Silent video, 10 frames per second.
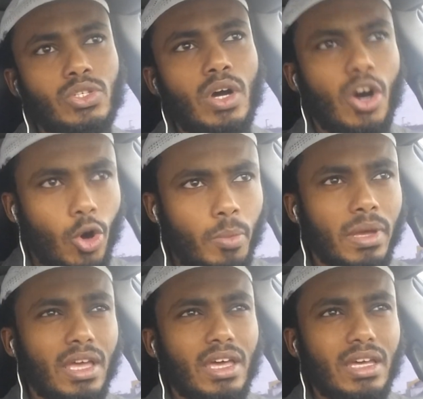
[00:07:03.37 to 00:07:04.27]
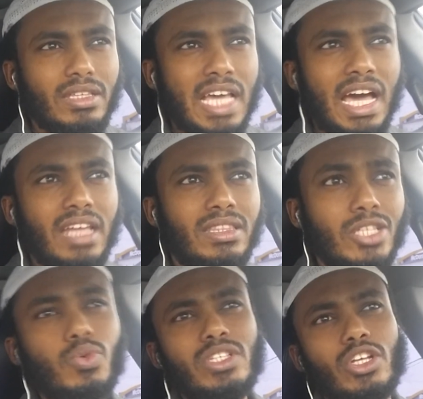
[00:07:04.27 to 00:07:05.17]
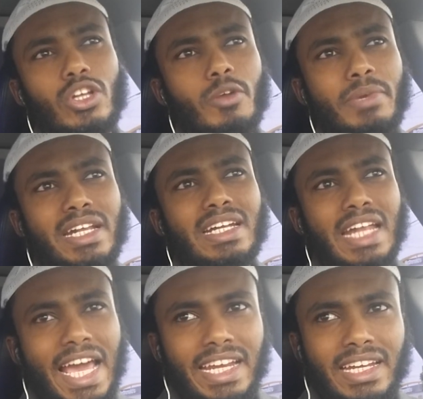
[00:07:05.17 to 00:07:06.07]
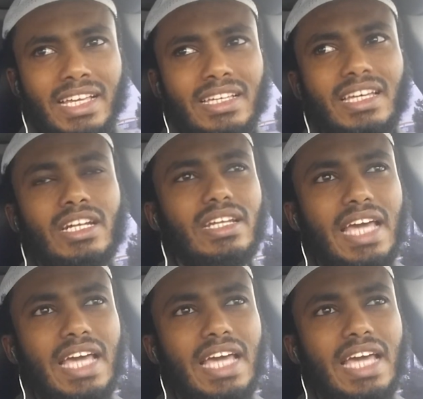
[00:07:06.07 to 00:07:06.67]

So I hope that this was a little bit enlightening, uh,